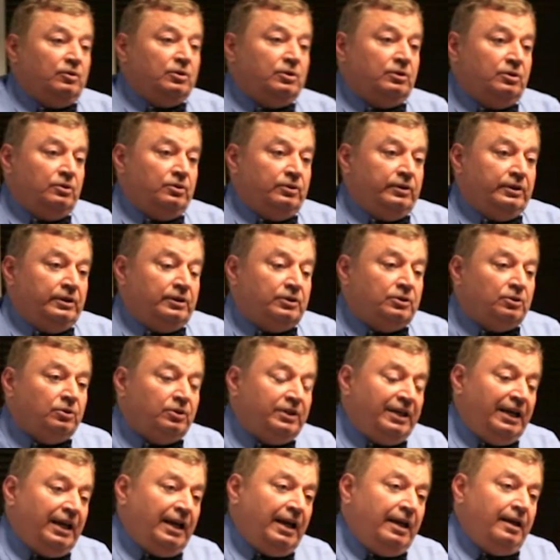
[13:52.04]
were doing.
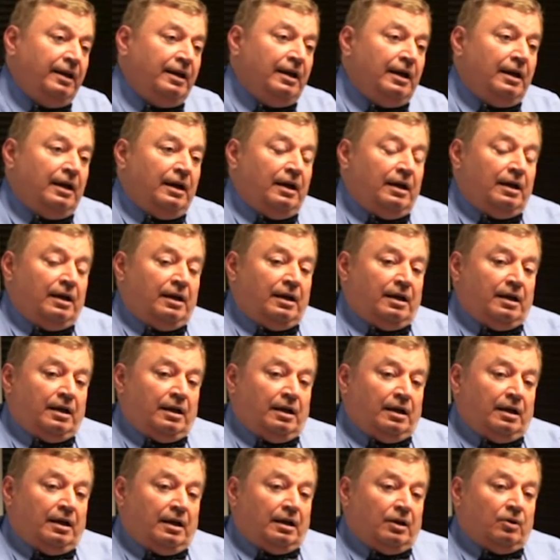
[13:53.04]
Today,
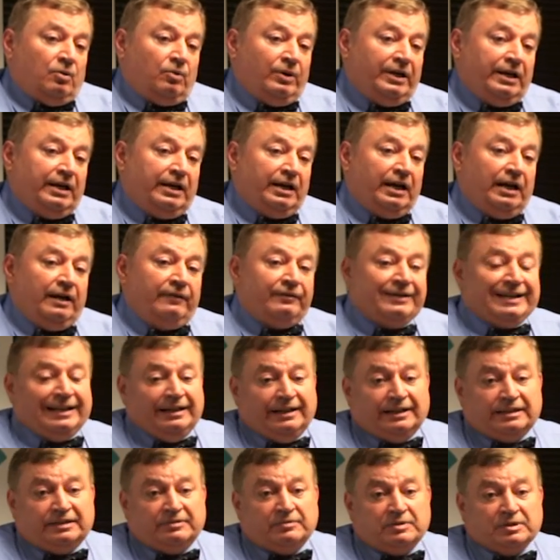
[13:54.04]
we have
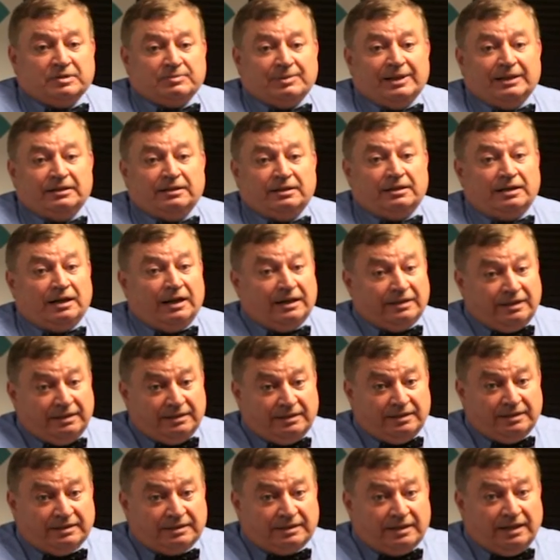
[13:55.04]
collectivism under
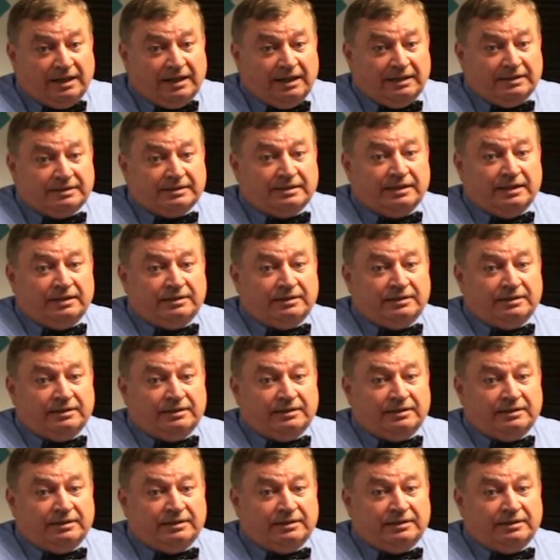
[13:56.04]
other disguise,